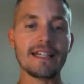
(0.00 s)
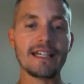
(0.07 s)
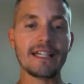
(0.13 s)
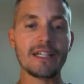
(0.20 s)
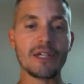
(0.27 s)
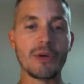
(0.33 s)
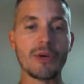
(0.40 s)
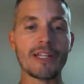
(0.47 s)

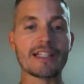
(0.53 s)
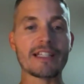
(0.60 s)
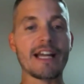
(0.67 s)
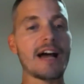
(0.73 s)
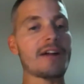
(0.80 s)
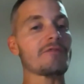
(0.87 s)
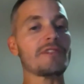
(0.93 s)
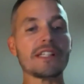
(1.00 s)
it's
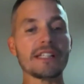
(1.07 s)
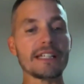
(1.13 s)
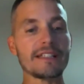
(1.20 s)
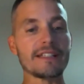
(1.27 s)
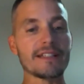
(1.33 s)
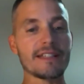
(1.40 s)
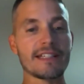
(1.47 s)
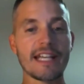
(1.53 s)
not really a
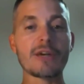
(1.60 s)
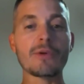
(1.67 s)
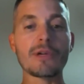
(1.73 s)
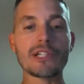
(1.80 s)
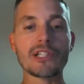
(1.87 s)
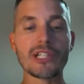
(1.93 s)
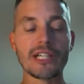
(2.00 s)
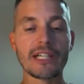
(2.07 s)

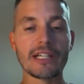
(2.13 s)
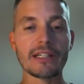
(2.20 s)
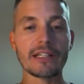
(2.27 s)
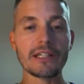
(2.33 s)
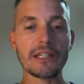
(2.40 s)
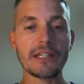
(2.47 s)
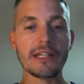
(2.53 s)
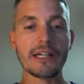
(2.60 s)
distinguishing
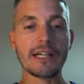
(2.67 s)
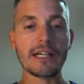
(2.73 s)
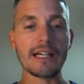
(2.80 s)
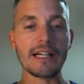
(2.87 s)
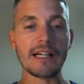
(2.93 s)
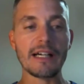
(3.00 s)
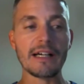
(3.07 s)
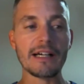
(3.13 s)

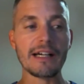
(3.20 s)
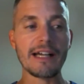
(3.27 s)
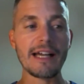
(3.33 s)
uh,